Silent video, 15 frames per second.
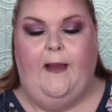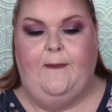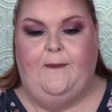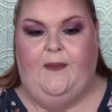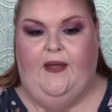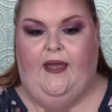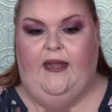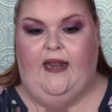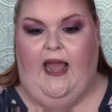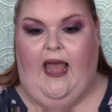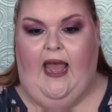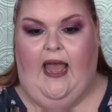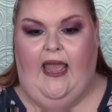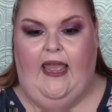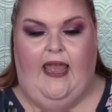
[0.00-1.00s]
but
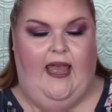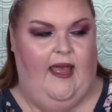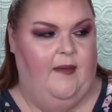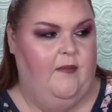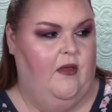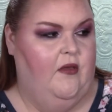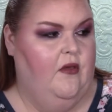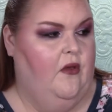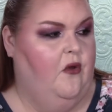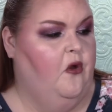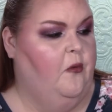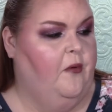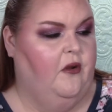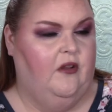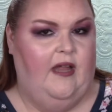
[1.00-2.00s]
I am
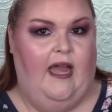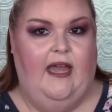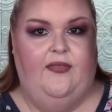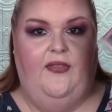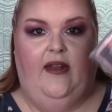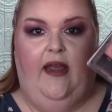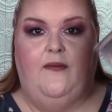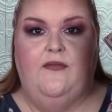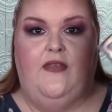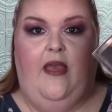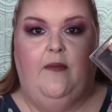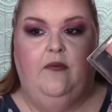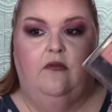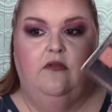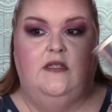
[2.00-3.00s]
uber glad that I was
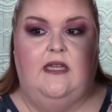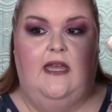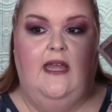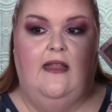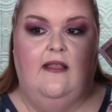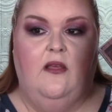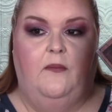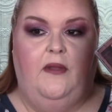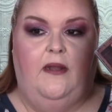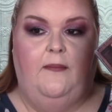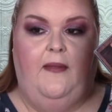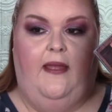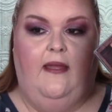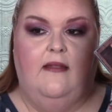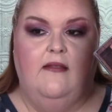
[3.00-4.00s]
able to hit so many
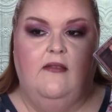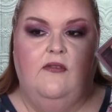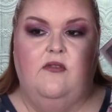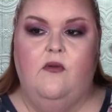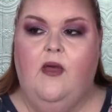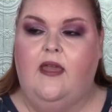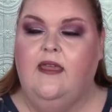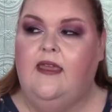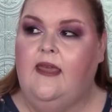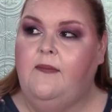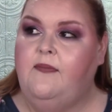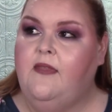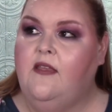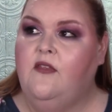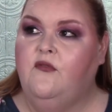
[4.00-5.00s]
pans. Do I
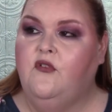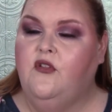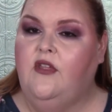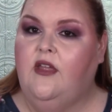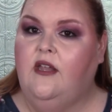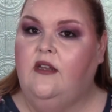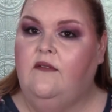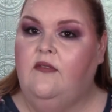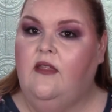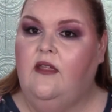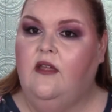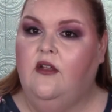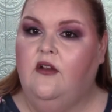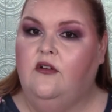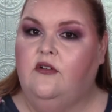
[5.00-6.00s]
keep this for the end of the
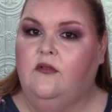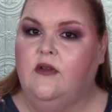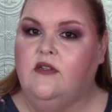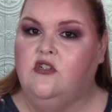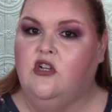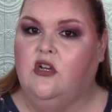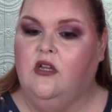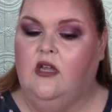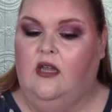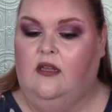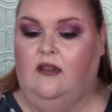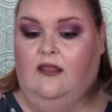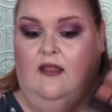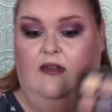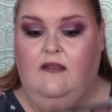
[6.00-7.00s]
year or do I chunk
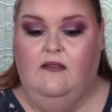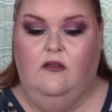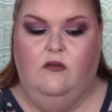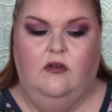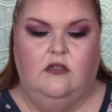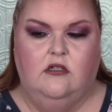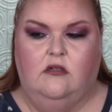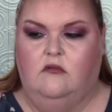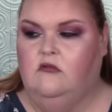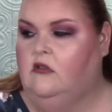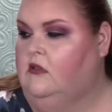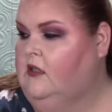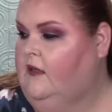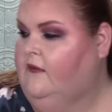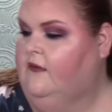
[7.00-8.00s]
it? That is the question.
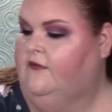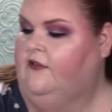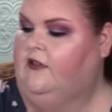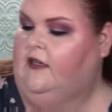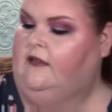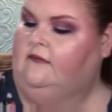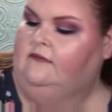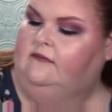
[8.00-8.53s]
We'll leave it for now.